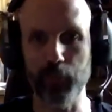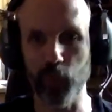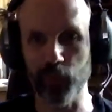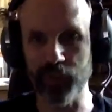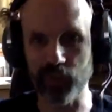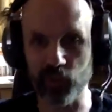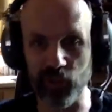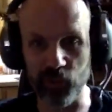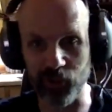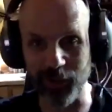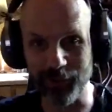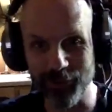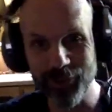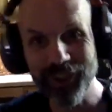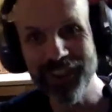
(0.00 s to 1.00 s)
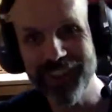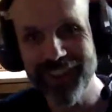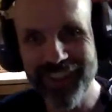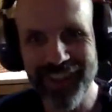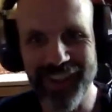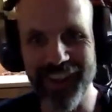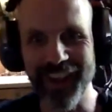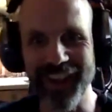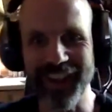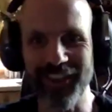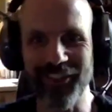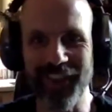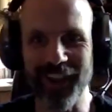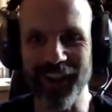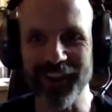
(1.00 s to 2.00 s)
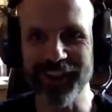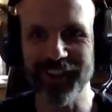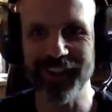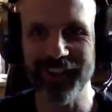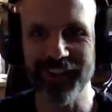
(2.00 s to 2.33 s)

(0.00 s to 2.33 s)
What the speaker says: building systems in there,